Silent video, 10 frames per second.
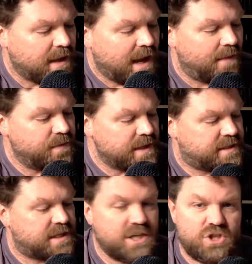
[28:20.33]
And
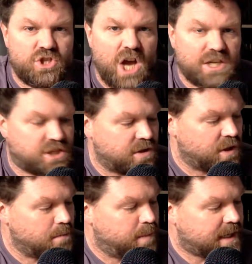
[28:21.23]
this is just
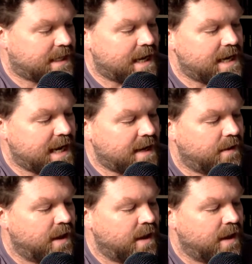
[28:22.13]
the beginning.